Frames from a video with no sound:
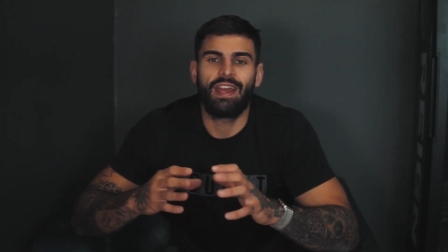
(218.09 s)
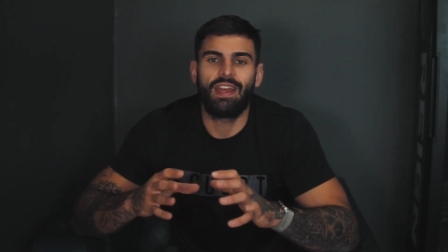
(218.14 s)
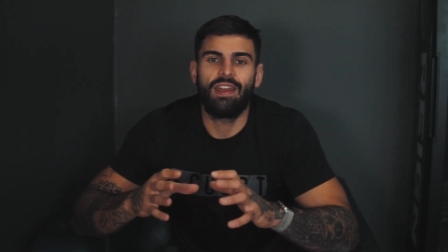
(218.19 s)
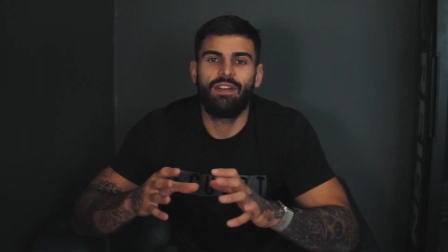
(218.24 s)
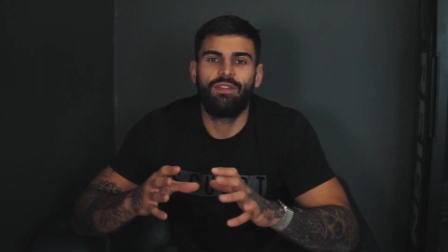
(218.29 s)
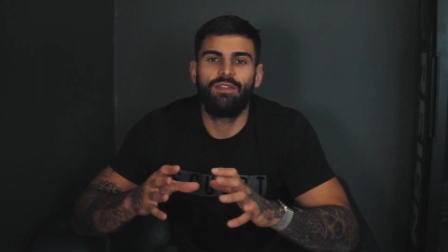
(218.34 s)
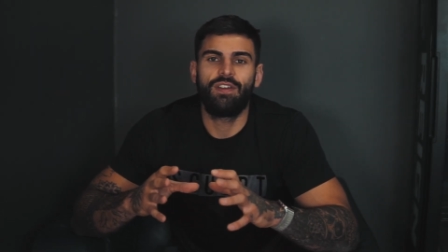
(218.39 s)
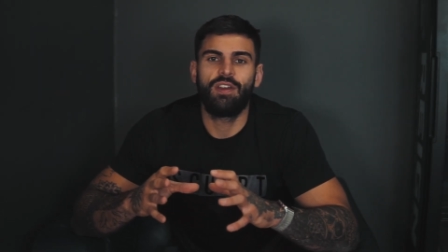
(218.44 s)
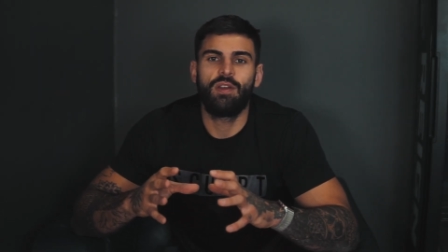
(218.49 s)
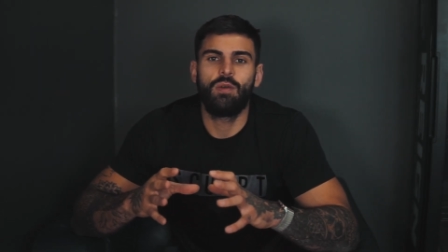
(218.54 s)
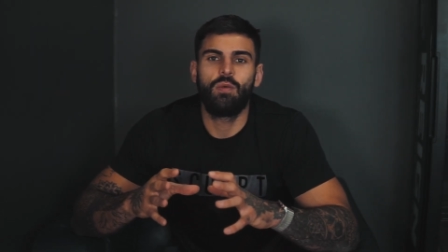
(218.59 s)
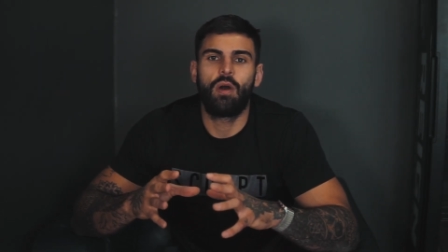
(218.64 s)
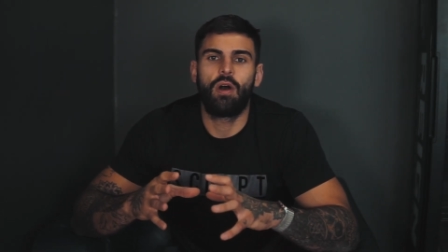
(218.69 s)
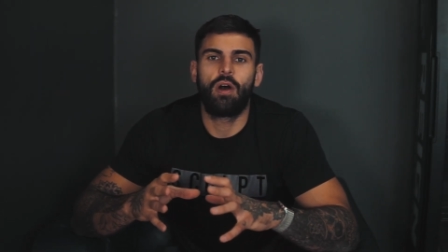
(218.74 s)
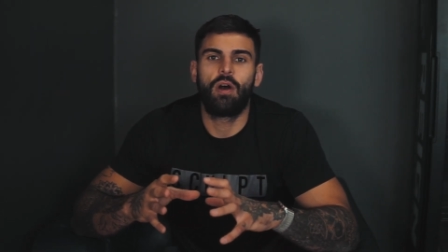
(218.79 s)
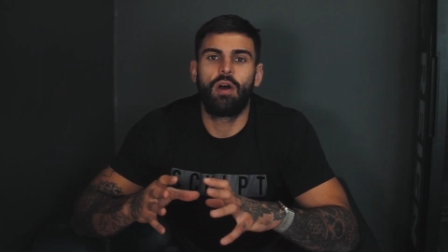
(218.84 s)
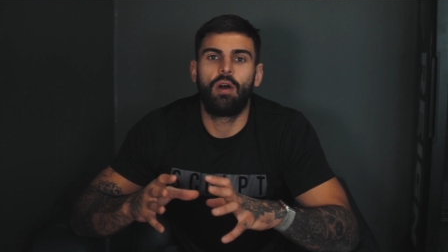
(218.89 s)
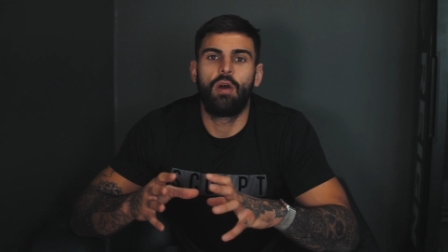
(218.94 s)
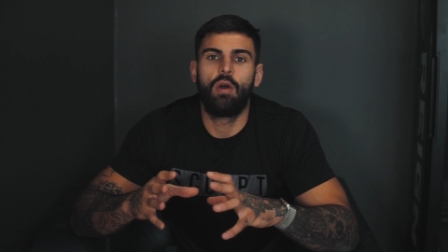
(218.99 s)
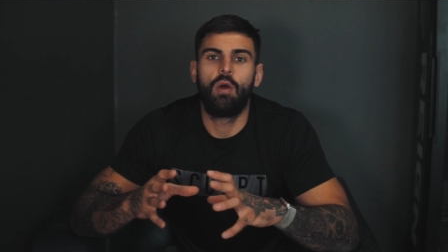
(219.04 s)
If you
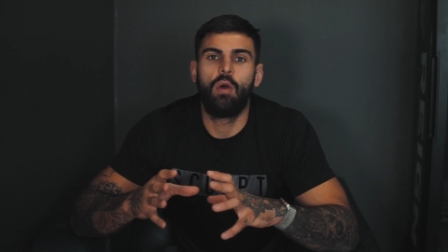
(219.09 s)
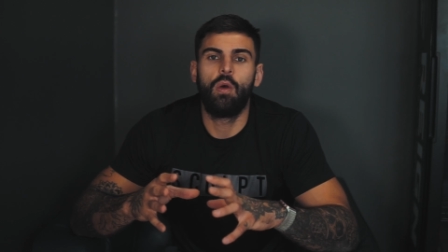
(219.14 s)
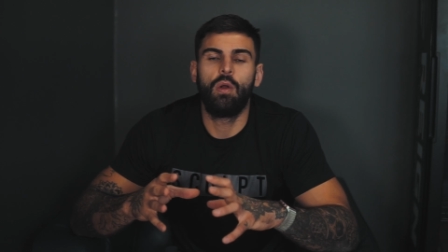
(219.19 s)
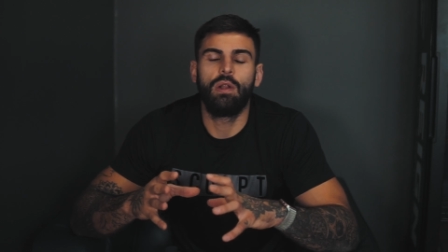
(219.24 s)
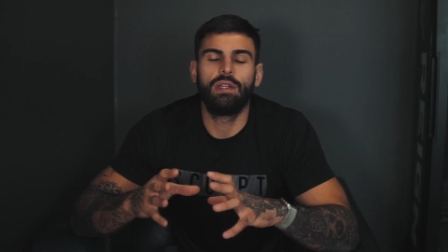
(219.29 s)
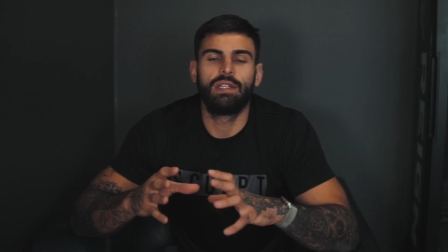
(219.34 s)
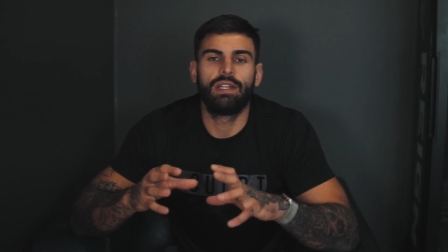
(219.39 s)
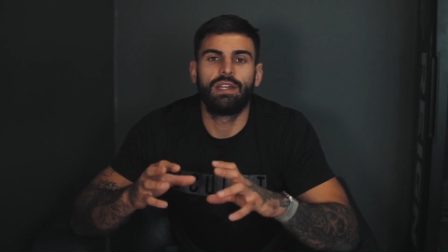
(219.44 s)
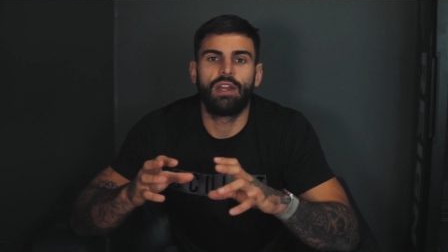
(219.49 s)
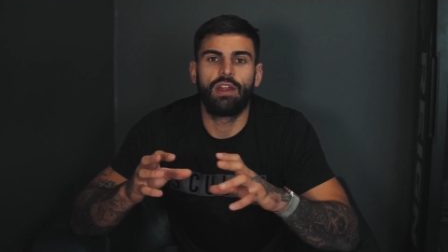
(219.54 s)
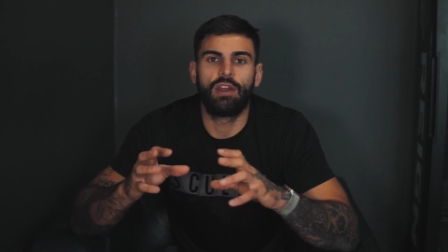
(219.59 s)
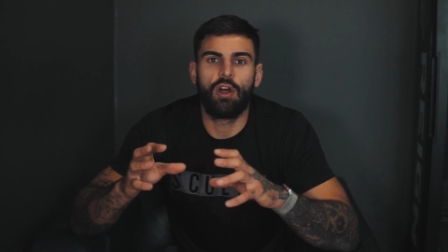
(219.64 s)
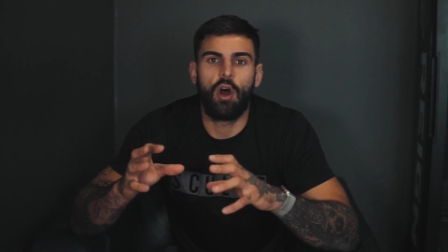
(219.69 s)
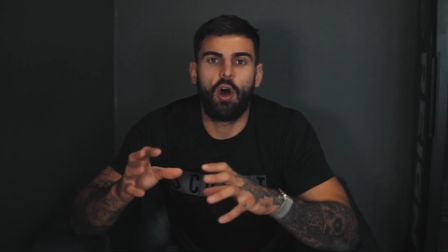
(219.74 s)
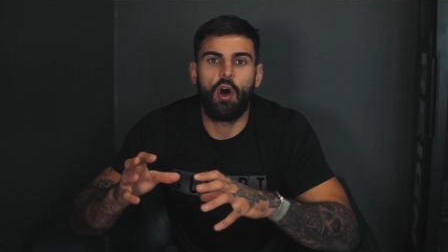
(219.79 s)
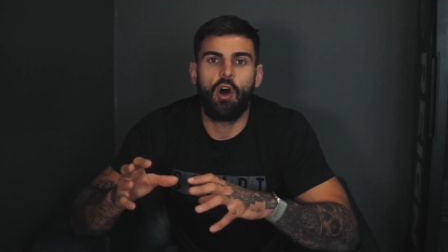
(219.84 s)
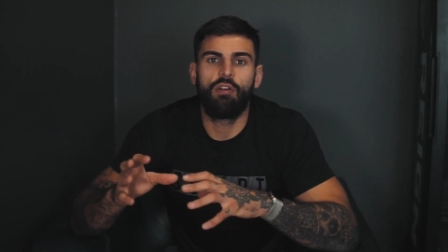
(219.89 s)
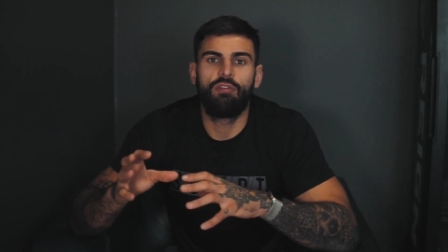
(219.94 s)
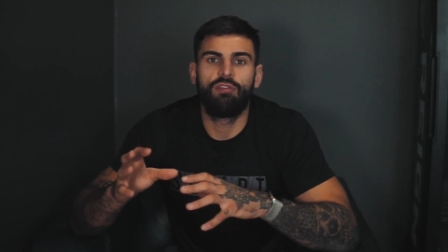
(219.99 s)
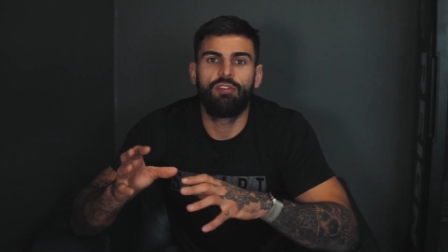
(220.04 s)
are holding and
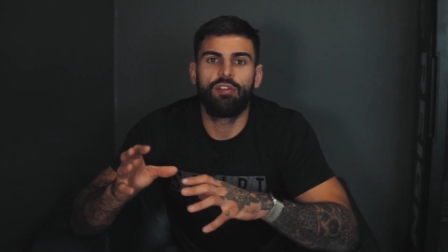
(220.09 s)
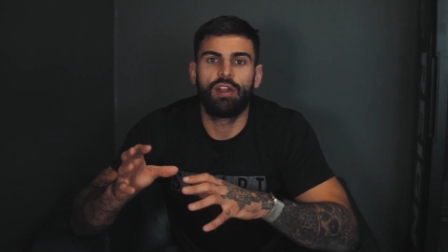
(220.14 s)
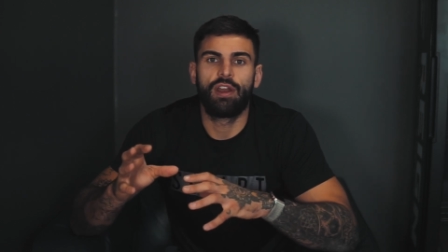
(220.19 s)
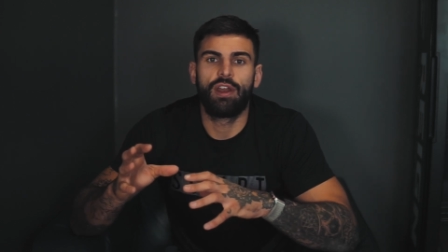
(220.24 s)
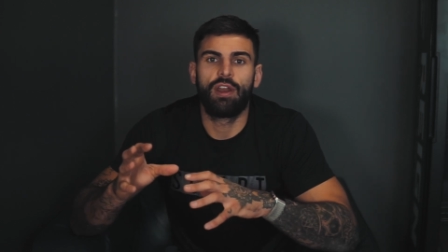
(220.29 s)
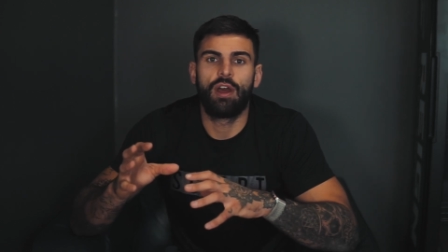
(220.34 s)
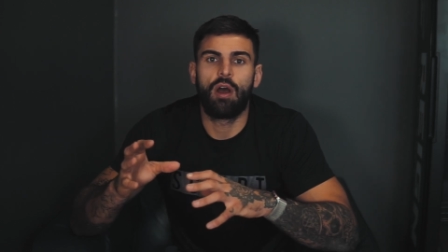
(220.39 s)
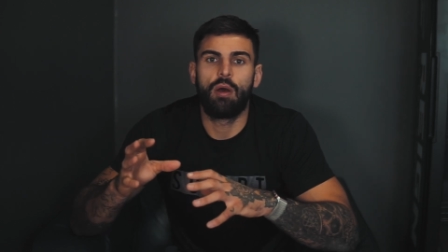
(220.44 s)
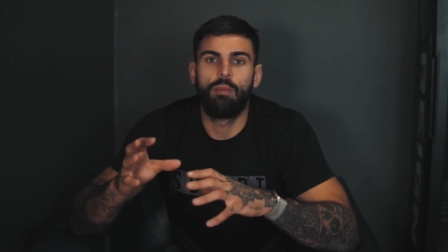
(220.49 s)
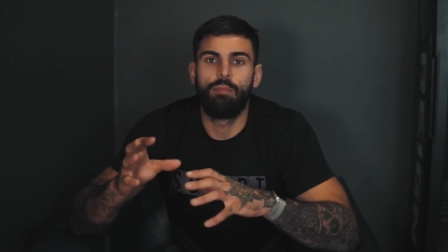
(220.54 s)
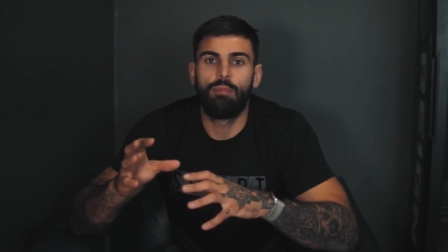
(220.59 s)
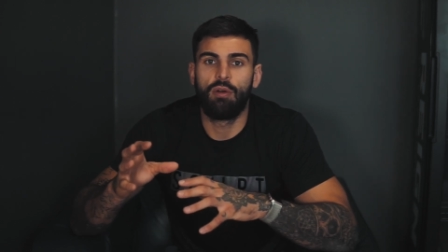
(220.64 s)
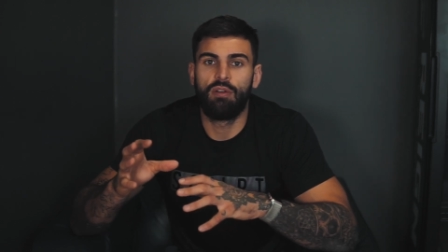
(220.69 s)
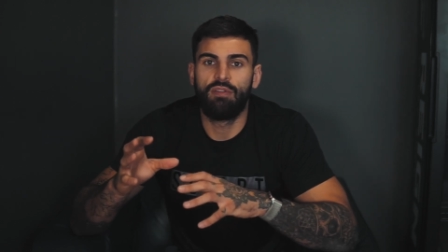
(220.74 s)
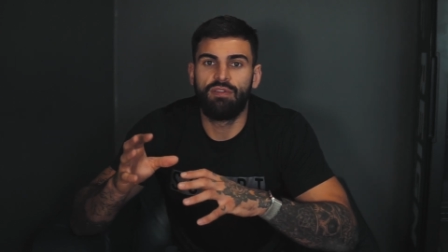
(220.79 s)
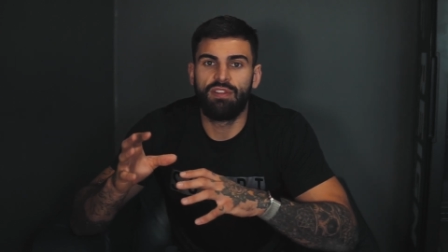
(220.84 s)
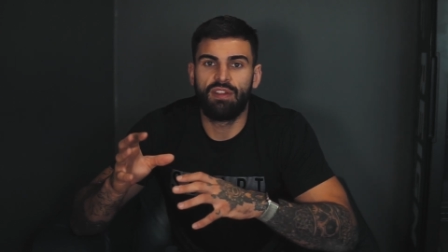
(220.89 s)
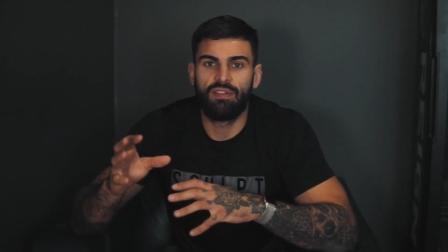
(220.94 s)
hovering above